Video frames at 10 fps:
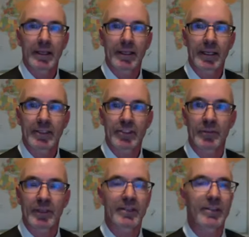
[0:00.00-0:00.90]
get
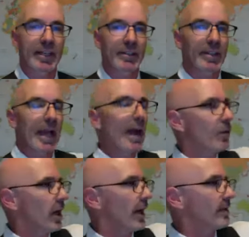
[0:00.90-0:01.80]
someone that, that
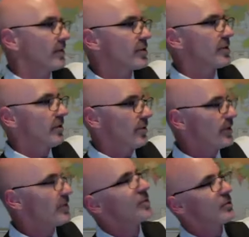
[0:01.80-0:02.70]
outlines,
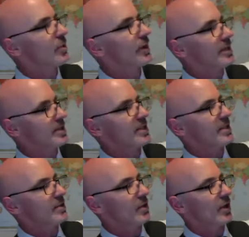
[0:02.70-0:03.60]
this is what I see
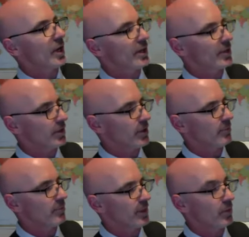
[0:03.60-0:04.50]
is going on in your
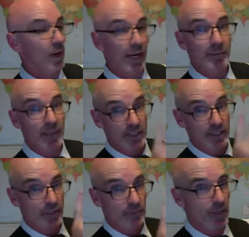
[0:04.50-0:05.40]
company. Why? Because
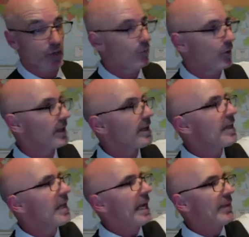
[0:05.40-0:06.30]
I've done my homework.
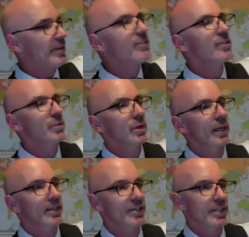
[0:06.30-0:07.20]
And this is where
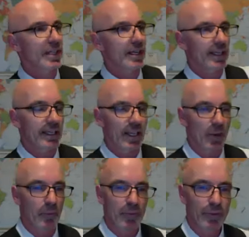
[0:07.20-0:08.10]
I see I can help.